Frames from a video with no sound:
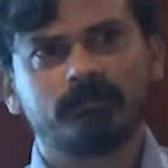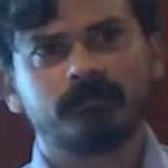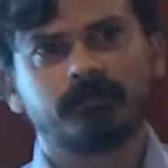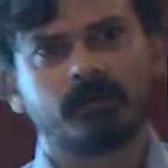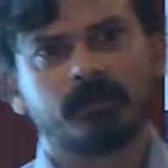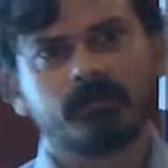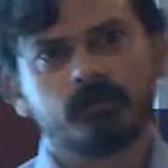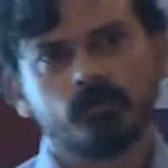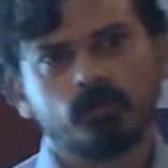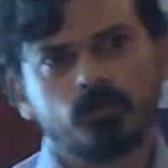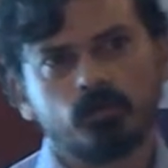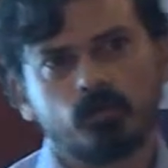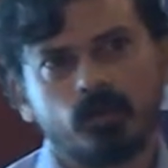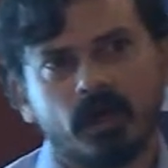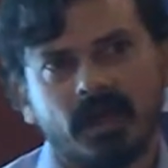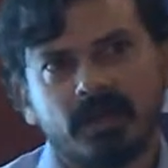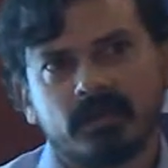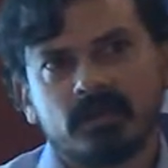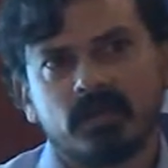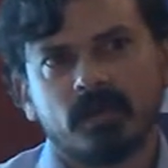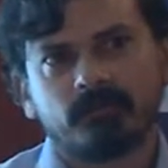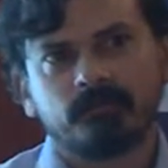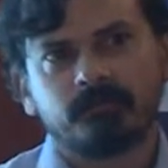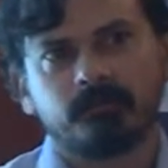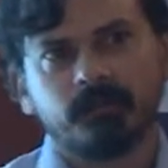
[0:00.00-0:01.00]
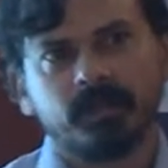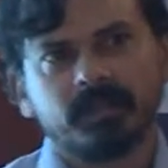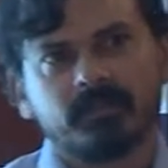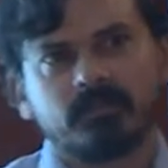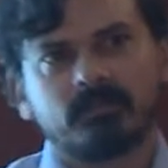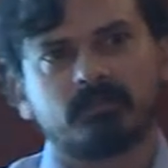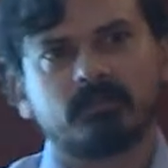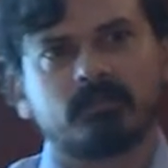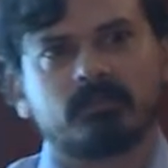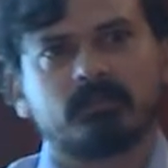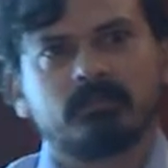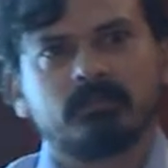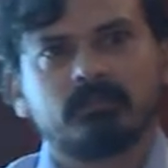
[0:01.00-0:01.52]
for you to end up with
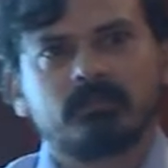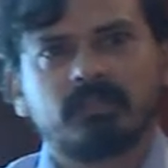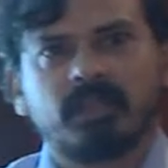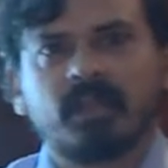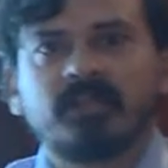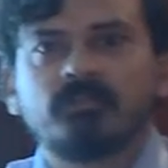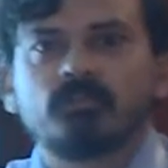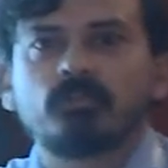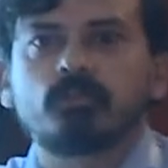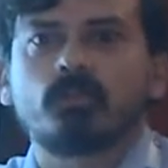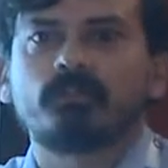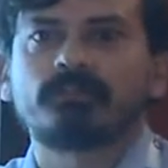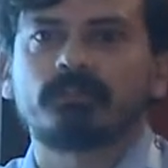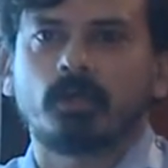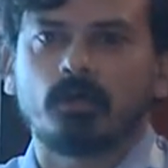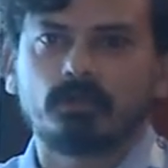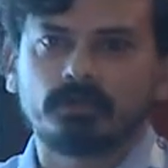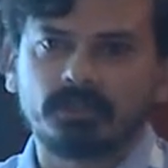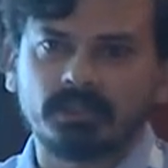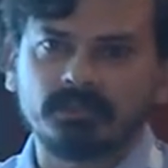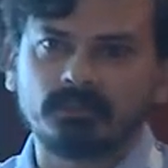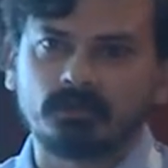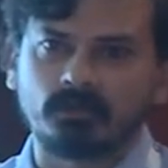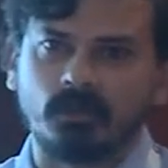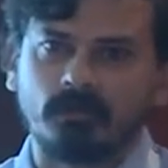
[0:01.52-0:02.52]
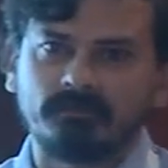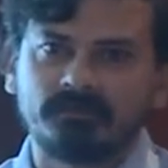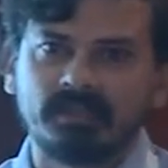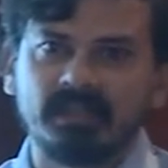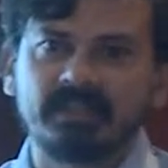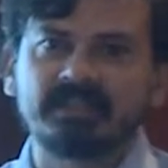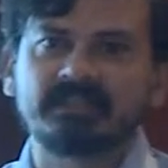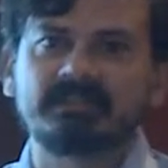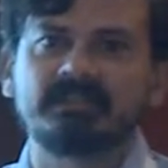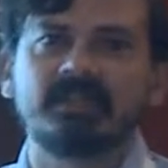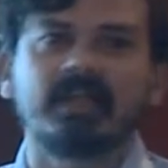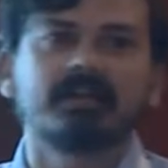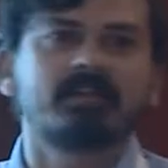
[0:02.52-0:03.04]
tens of thousands of
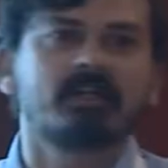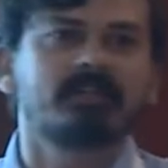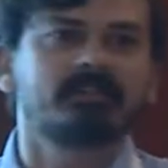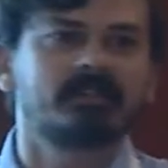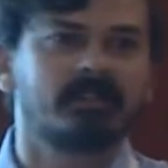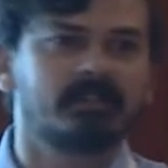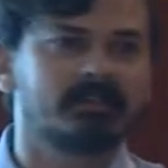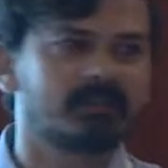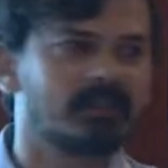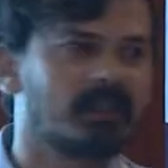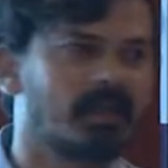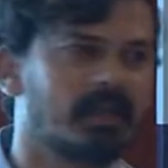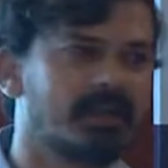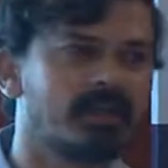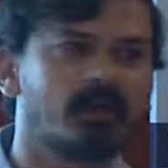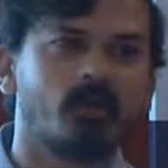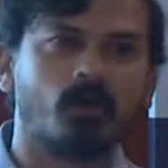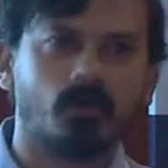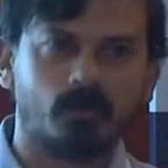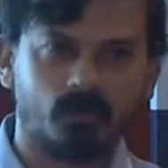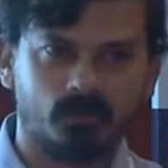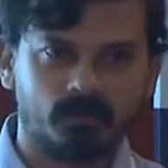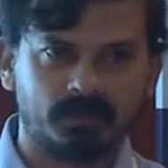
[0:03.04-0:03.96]
these data sets lying all